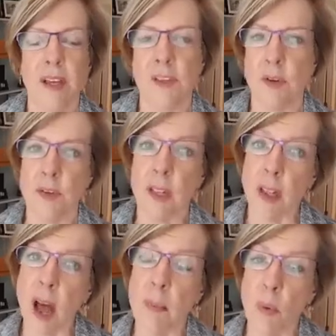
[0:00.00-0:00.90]
So there's a
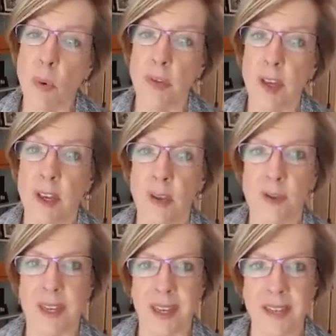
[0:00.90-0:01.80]
lot more that
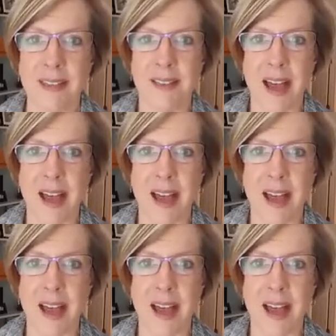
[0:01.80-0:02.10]
goes into